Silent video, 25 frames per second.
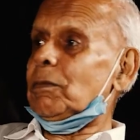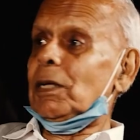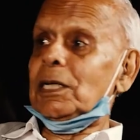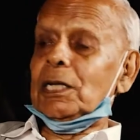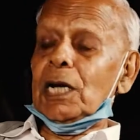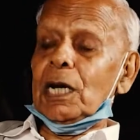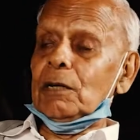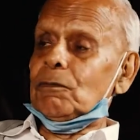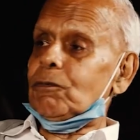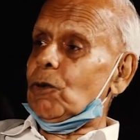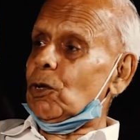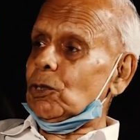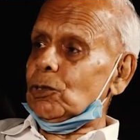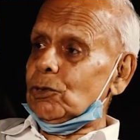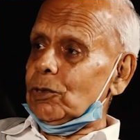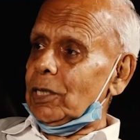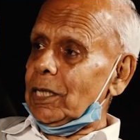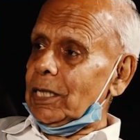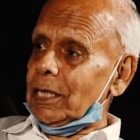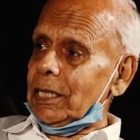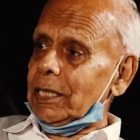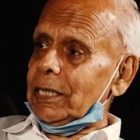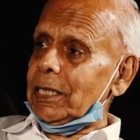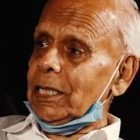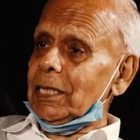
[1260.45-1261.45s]
But
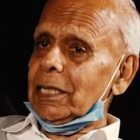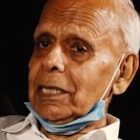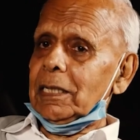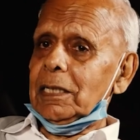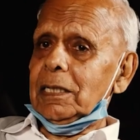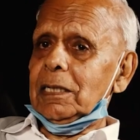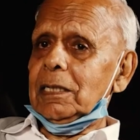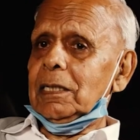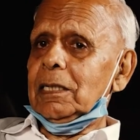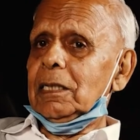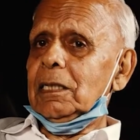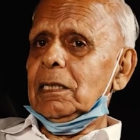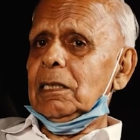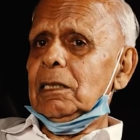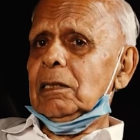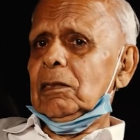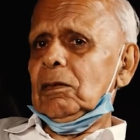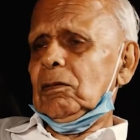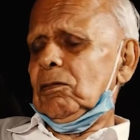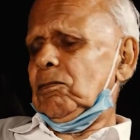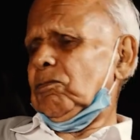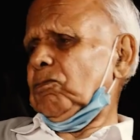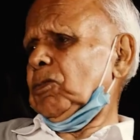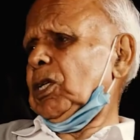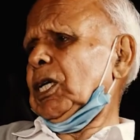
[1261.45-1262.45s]
unfortunately,
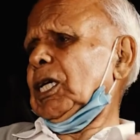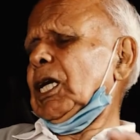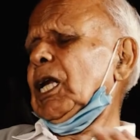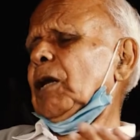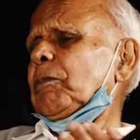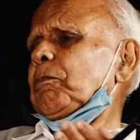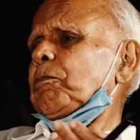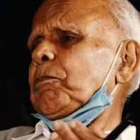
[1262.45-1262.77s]
there are